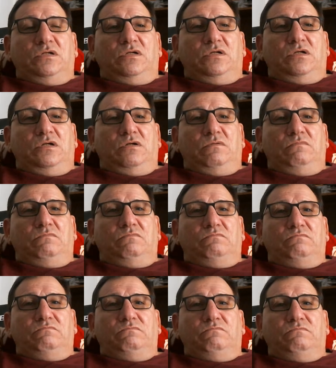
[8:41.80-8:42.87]
2
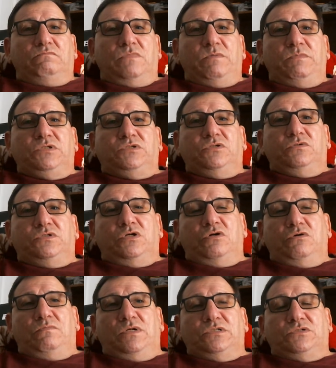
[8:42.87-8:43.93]

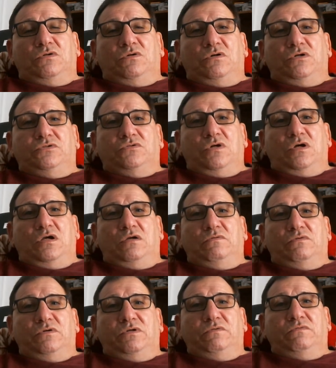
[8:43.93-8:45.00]
terabytes hard
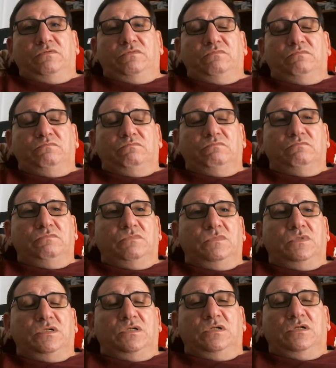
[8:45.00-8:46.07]
drive, or even
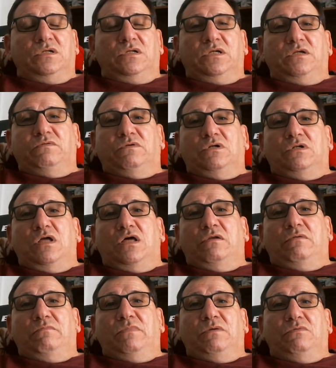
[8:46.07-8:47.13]
a lot
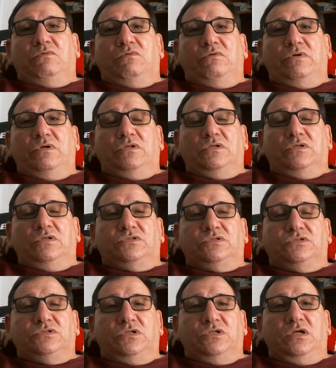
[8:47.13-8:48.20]
of memory, let's
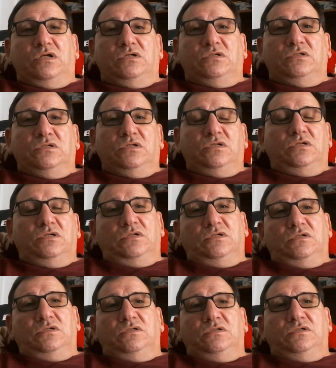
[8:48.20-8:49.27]
just say,
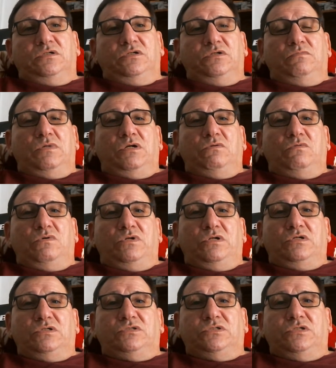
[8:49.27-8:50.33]
you might want
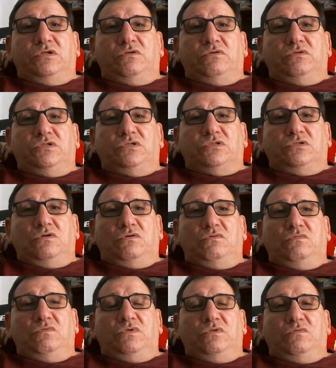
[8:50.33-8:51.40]
to consider just
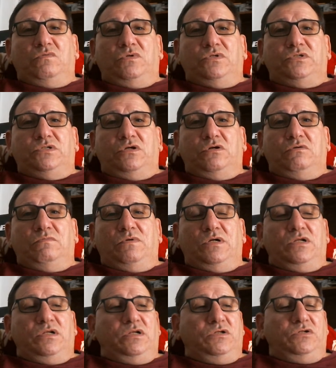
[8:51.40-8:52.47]
going with a 1
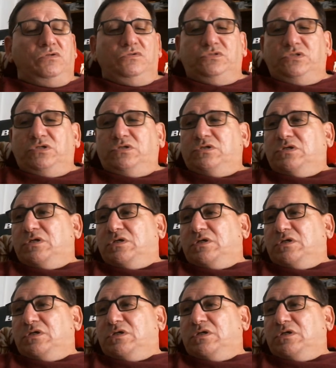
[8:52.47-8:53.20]
terabyte and use an